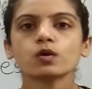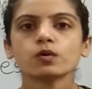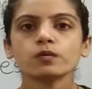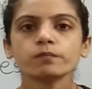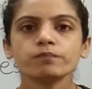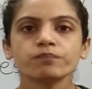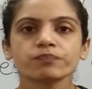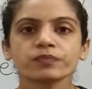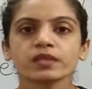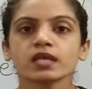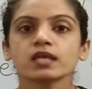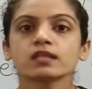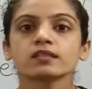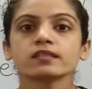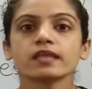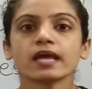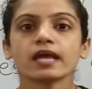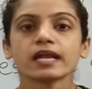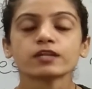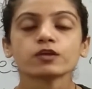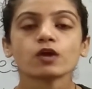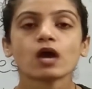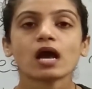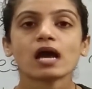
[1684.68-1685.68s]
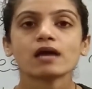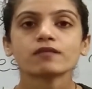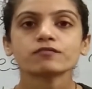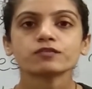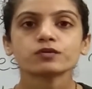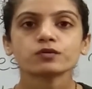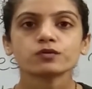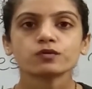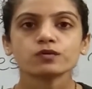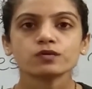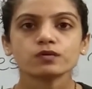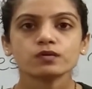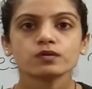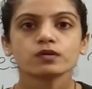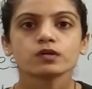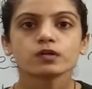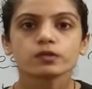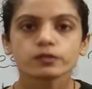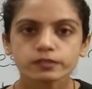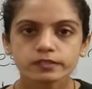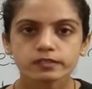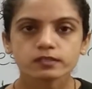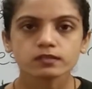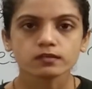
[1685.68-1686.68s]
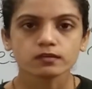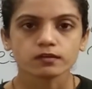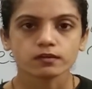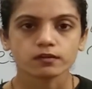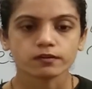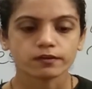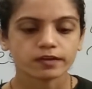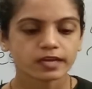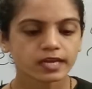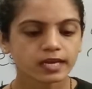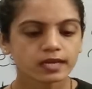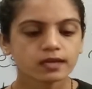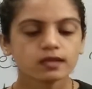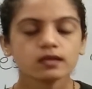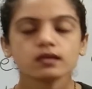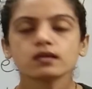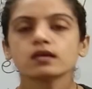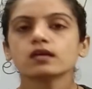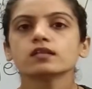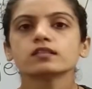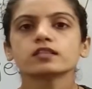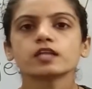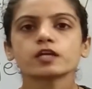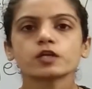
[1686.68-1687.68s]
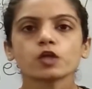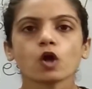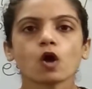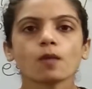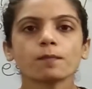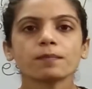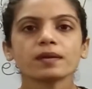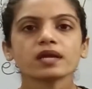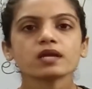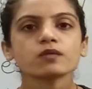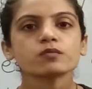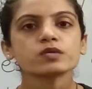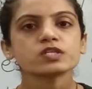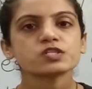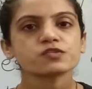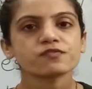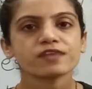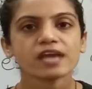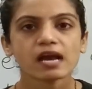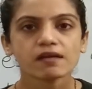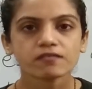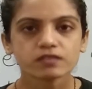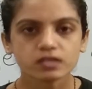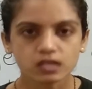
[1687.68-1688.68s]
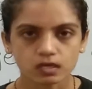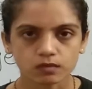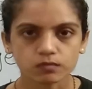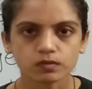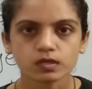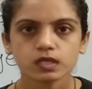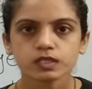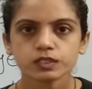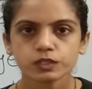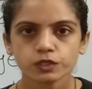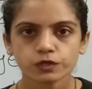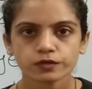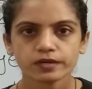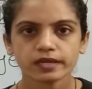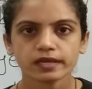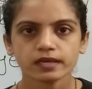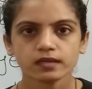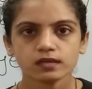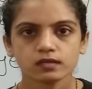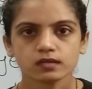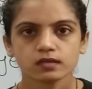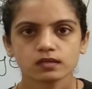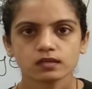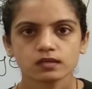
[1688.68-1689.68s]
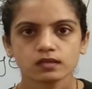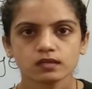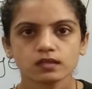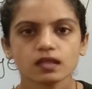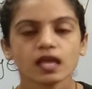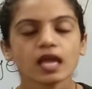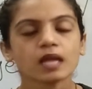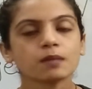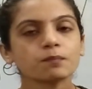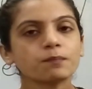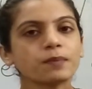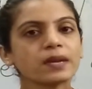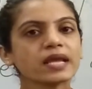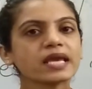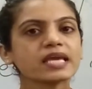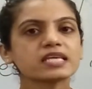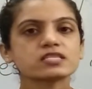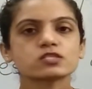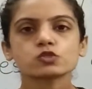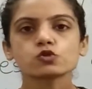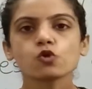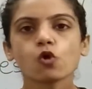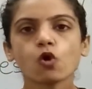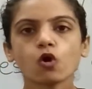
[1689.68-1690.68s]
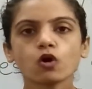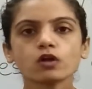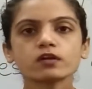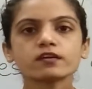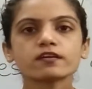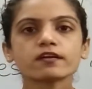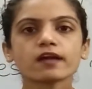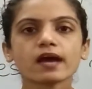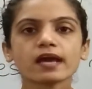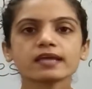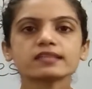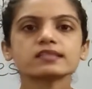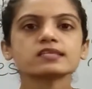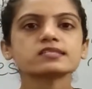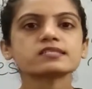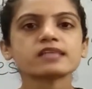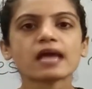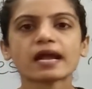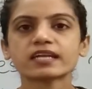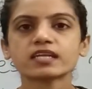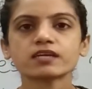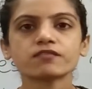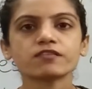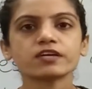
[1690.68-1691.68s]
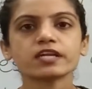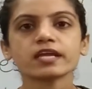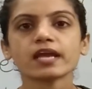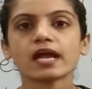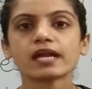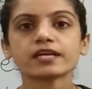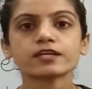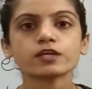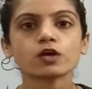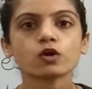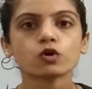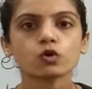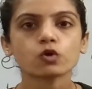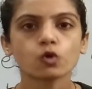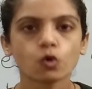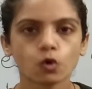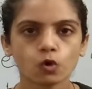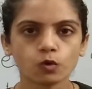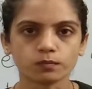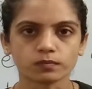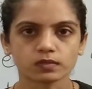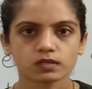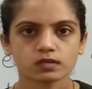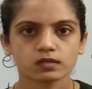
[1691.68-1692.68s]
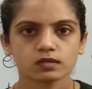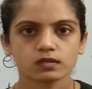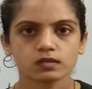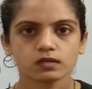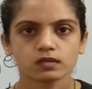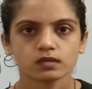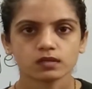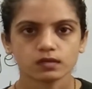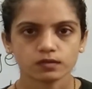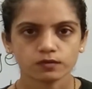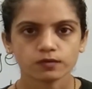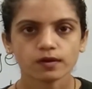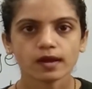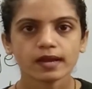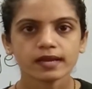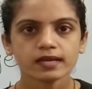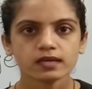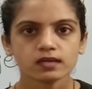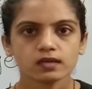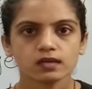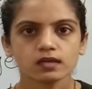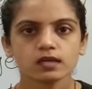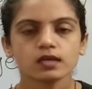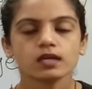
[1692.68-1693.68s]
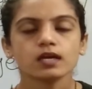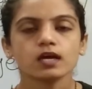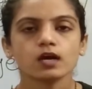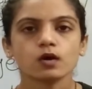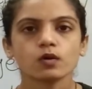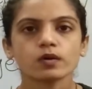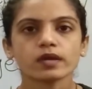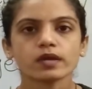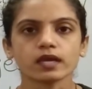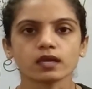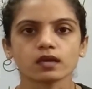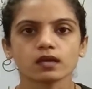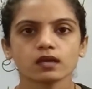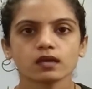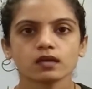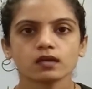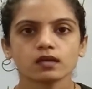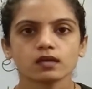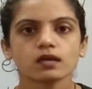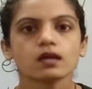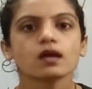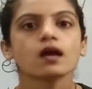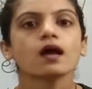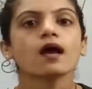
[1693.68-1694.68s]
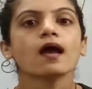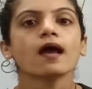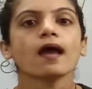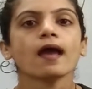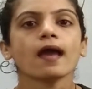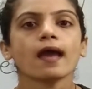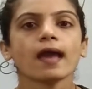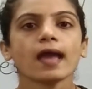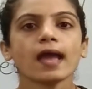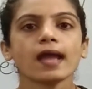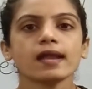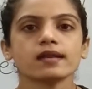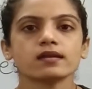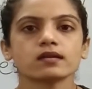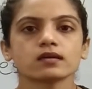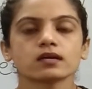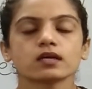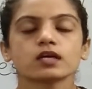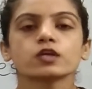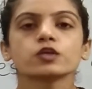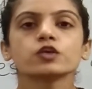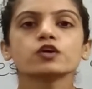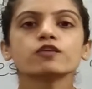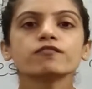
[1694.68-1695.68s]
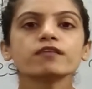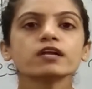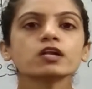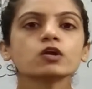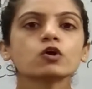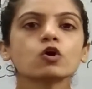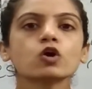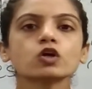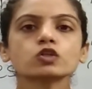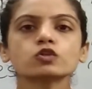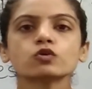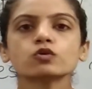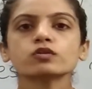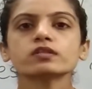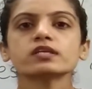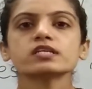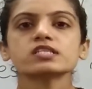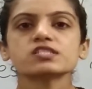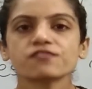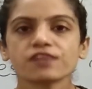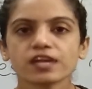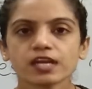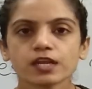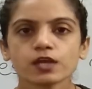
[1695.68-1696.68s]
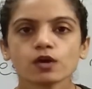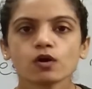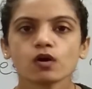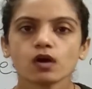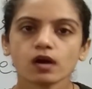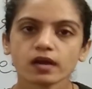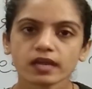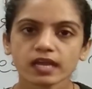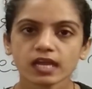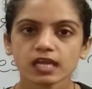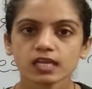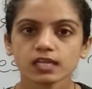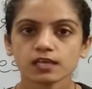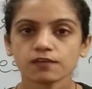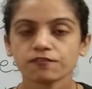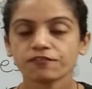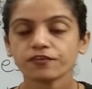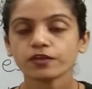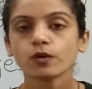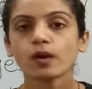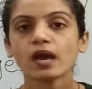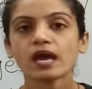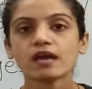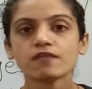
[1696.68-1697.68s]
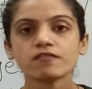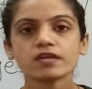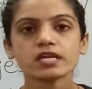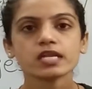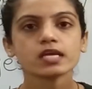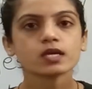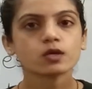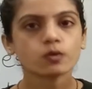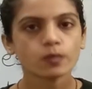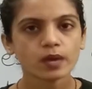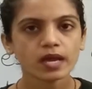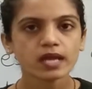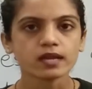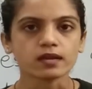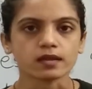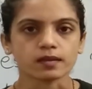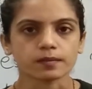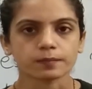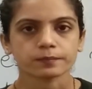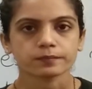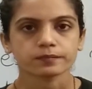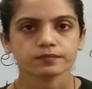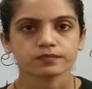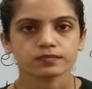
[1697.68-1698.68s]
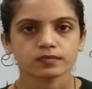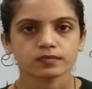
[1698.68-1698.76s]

know that you have to read the topic which we have covered today, and please don't try this activity at your home, right? Okay. And you will go through this video again if you have any query.